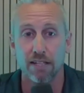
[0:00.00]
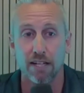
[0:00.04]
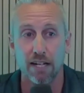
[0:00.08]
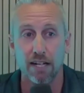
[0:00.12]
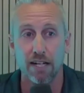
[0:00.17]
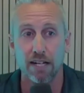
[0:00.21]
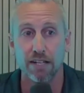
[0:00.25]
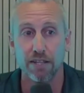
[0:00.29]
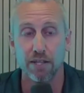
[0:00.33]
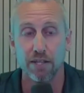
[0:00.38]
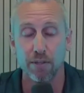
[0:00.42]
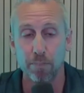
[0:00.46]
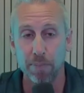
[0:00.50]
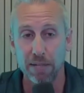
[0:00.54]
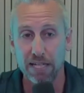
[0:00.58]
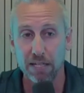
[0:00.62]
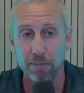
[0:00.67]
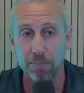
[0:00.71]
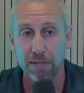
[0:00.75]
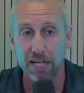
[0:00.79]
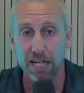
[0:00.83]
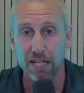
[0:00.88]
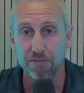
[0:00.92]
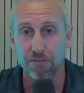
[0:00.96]
the
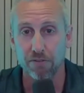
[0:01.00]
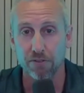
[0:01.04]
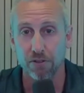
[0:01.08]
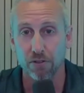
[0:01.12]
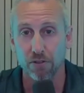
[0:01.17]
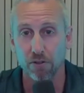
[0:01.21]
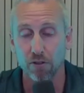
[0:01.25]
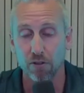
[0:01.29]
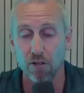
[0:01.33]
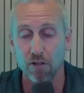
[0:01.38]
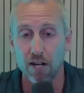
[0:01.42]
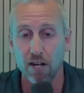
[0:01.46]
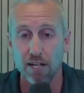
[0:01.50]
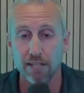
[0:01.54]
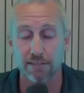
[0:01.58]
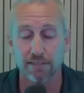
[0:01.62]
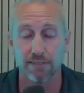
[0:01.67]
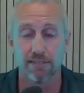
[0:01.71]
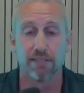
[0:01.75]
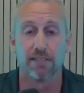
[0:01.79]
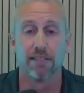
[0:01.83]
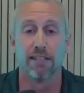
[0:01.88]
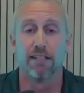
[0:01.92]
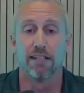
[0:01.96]
bank back for their
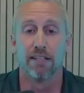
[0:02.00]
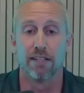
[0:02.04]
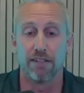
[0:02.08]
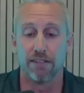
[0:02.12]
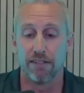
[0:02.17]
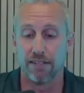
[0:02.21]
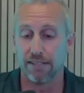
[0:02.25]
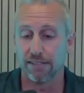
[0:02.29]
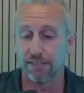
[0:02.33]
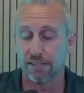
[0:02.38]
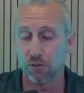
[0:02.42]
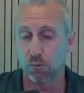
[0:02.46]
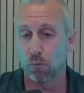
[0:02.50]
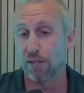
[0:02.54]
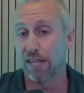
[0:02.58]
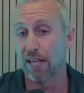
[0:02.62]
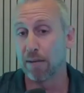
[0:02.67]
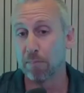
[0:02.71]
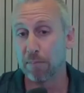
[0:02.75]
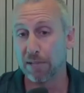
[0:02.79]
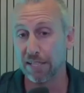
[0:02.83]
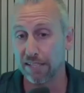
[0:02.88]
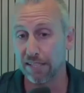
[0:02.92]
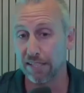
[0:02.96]
loss, this is where
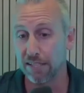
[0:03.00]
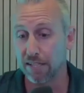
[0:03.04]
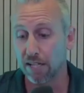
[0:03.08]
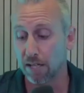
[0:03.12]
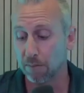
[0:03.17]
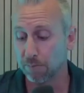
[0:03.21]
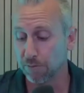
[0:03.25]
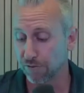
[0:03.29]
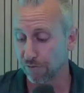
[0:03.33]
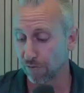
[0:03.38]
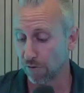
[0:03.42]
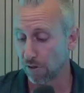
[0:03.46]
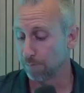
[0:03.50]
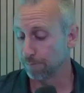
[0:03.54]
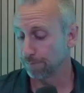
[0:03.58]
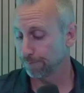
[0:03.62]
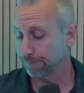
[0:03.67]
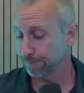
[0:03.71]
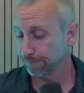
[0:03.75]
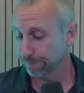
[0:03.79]
that money comes from.